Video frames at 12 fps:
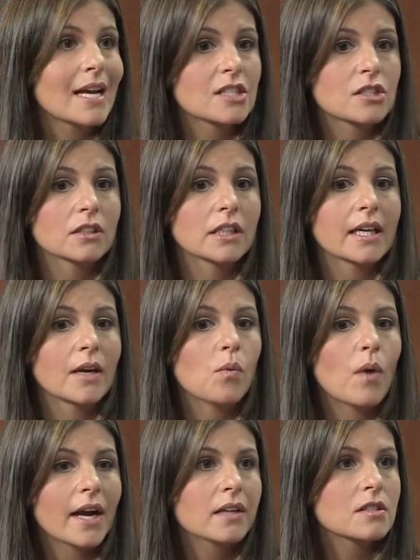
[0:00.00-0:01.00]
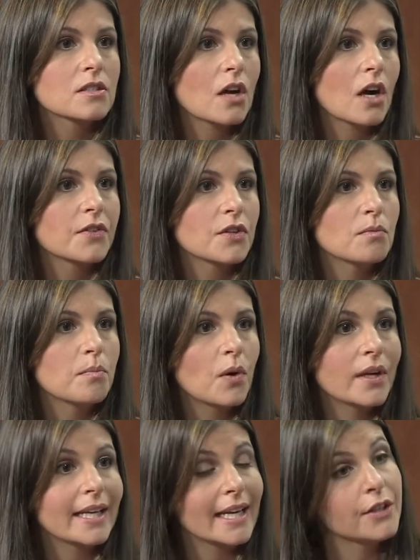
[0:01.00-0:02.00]
actually a wireless card that you
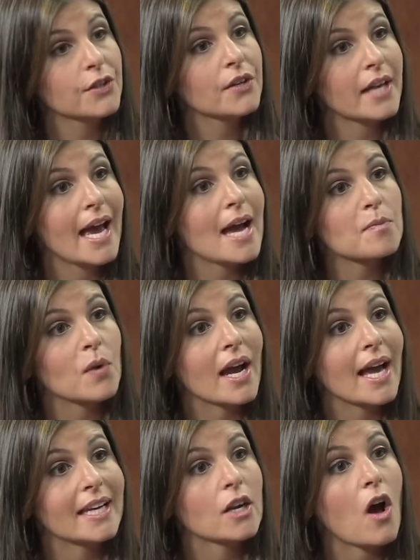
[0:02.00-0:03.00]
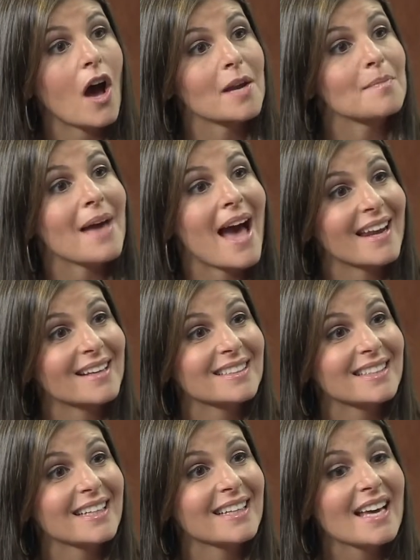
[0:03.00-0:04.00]
put in your camera and it
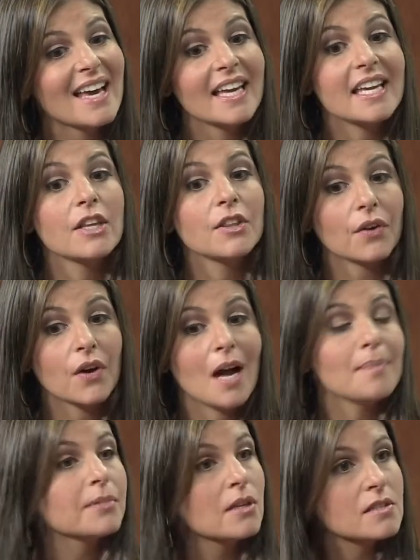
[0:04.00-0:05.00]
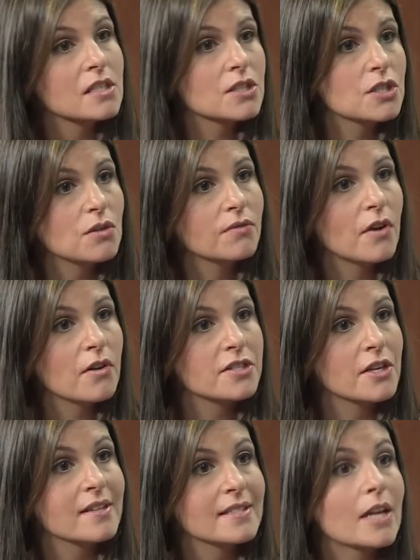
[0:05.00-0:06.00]
automatically either uploads it to a photo
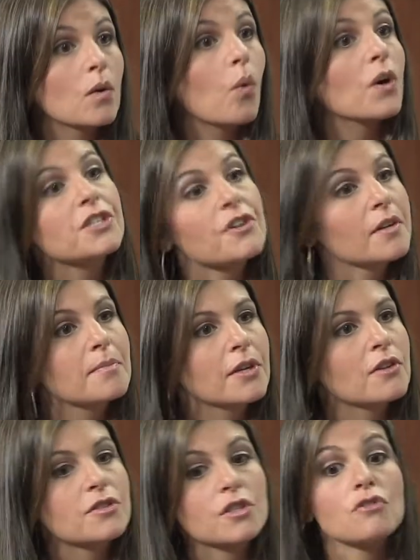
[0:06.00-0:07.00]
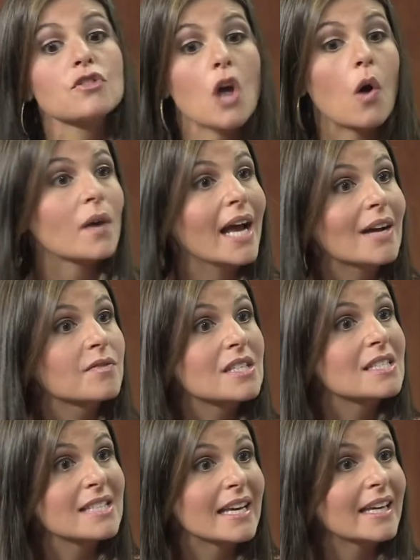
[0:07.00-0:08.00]
sharing site or to your computer so you don't have to
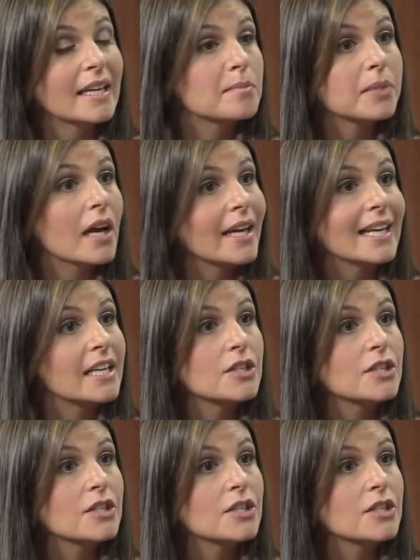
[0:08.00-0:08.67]
sync and plug it in